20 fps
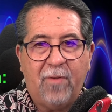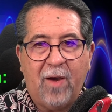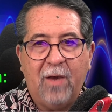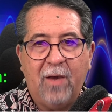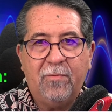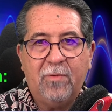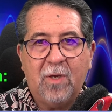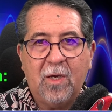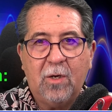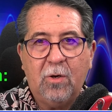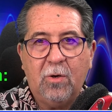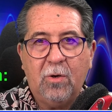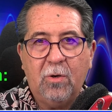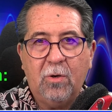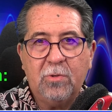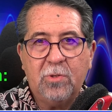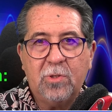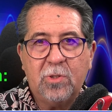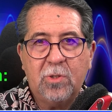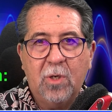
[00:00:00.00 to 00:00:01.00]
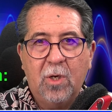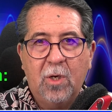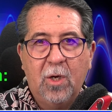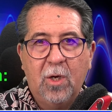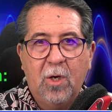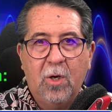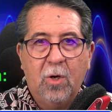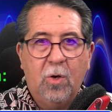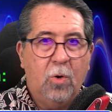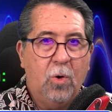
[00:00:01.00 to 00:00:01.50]
5 gigahertz,
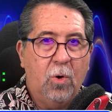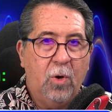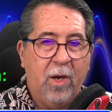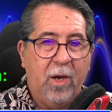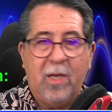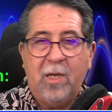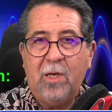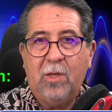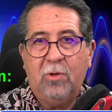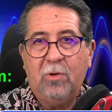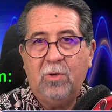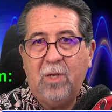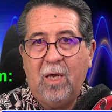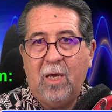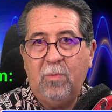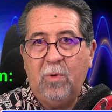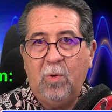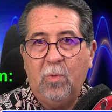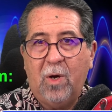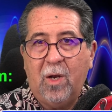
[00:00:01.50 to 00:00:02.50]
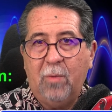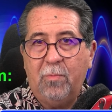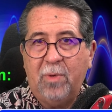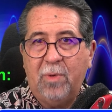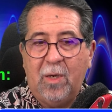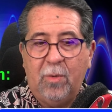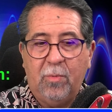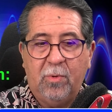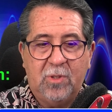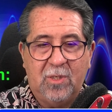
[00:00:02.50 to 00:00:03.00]
or any other name you want to
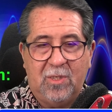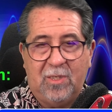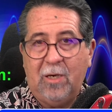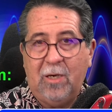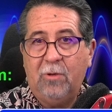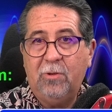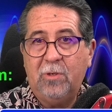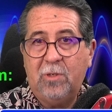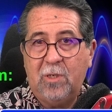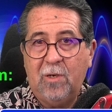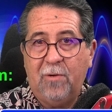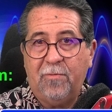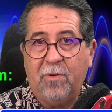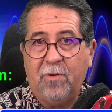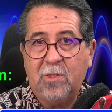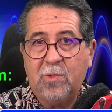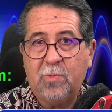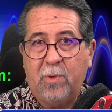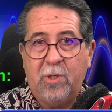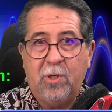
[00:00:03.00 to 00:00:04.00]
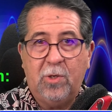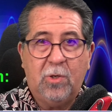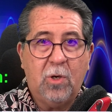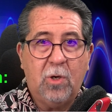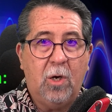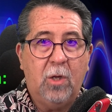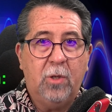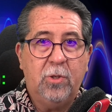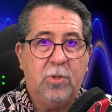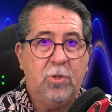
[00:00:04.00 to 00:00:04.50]
be able to tell the difference, whether you
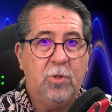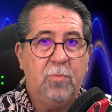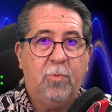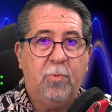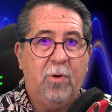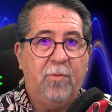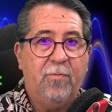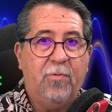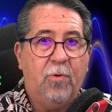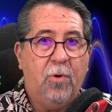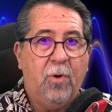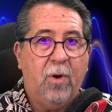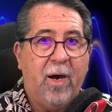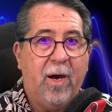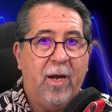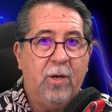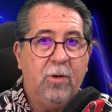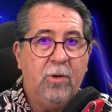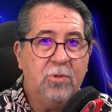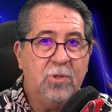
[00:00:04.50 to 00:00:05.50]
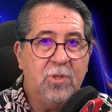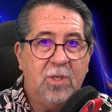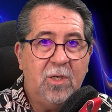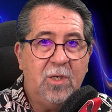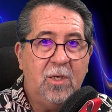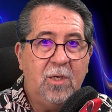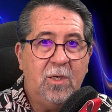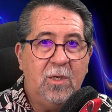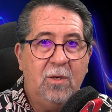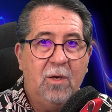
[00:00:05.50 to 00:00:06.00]
call it 2.4
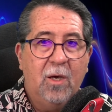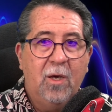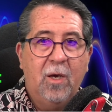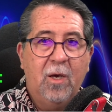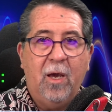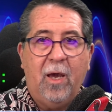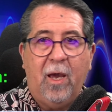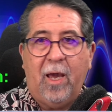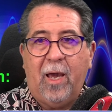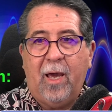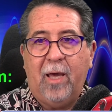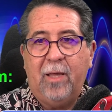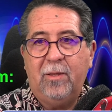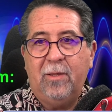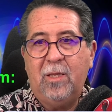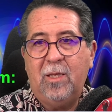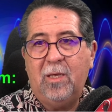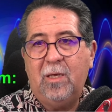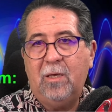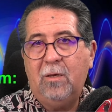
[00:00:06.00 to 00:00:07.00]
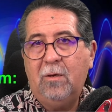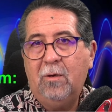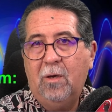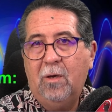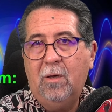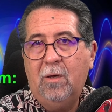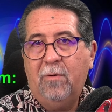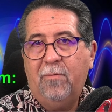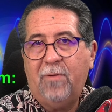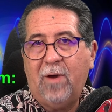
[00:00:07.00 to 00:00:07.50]
IoT and the
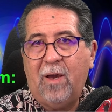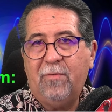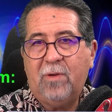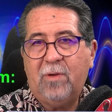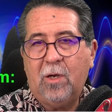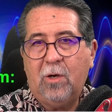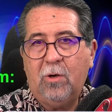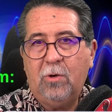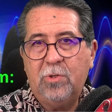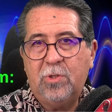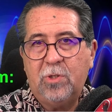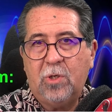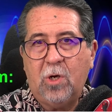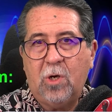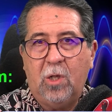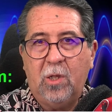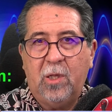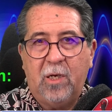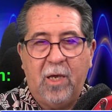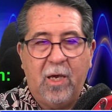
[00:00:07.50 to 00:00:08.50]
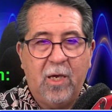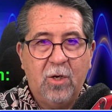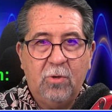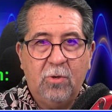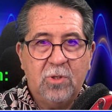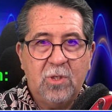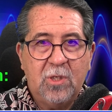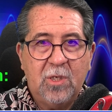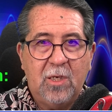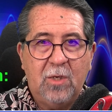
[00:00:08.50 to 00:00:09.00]
5 gigahertz, you call it
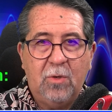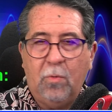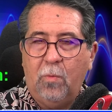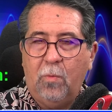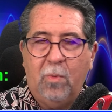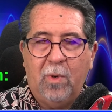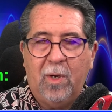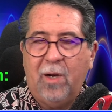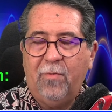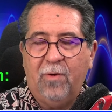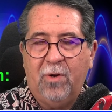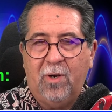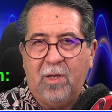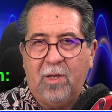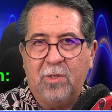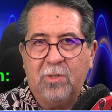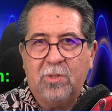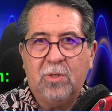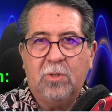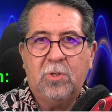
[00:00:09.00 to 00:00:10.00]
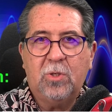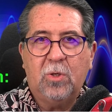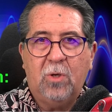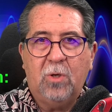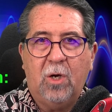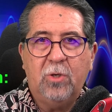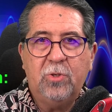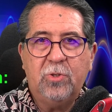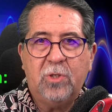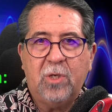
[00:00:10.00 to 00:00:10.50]
NOT, whatever it is, so
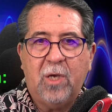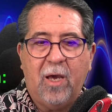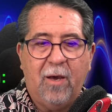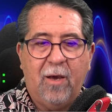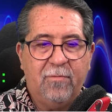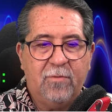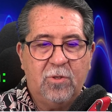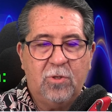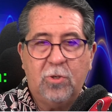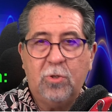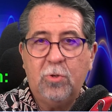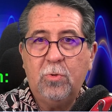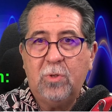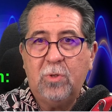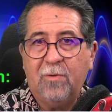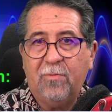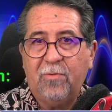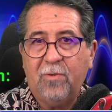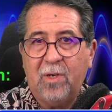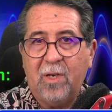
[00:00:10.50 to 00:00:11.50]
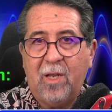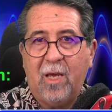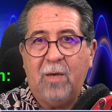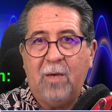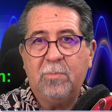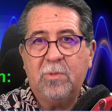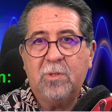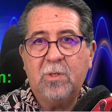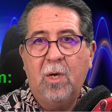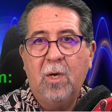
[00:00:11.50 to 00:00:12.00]
long as you have two different
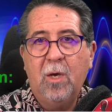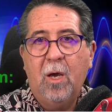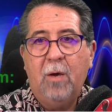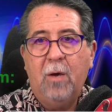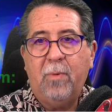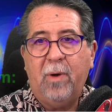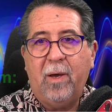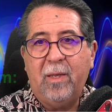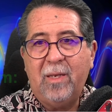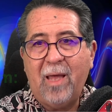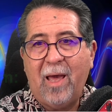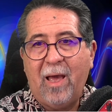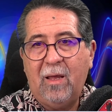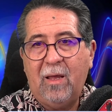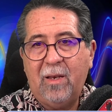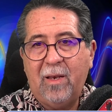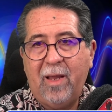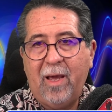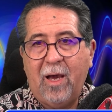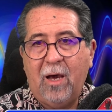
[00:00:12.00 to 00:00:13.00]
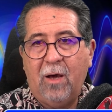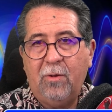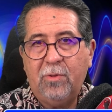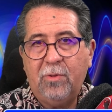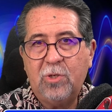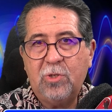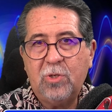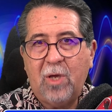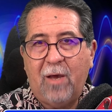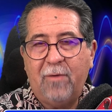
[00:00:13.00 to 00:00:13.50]
names. Well, now
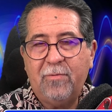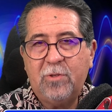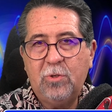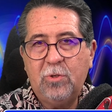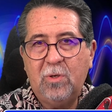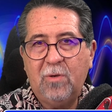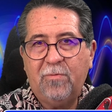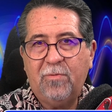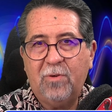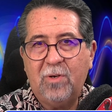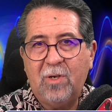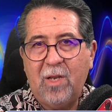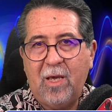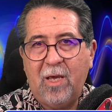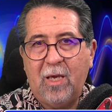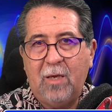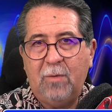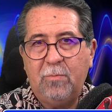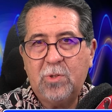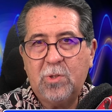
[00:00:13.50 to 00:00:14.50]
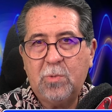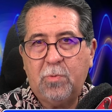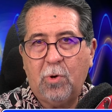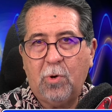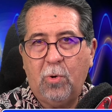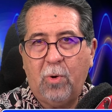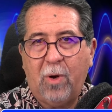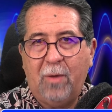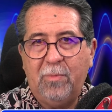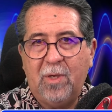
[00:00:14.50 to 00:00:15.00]
that you have two different names
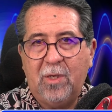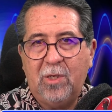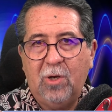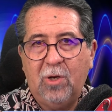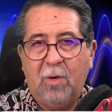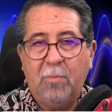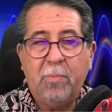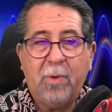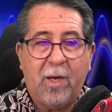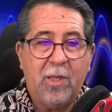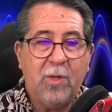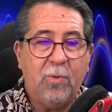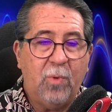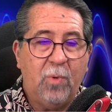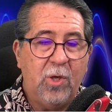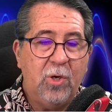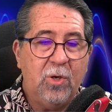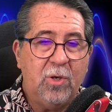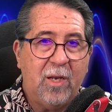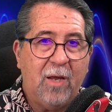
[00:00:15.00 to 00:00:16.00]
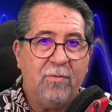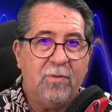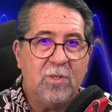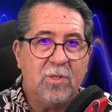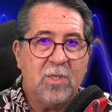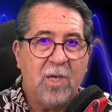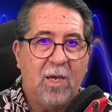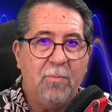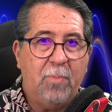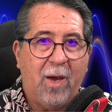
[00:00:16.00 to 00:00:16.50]
programmed in there, and by the way, you can have
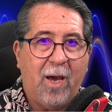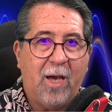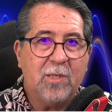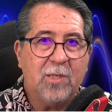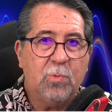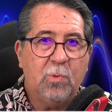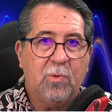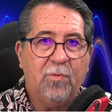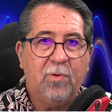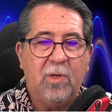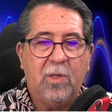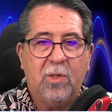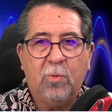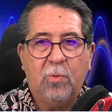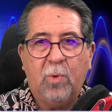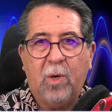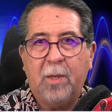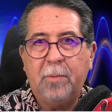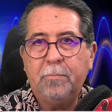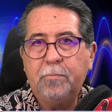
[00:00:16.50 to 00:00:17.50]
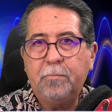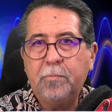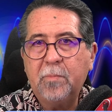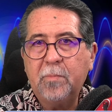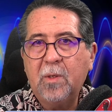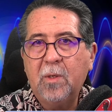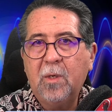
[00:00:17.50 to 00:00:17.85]
the same password for either one,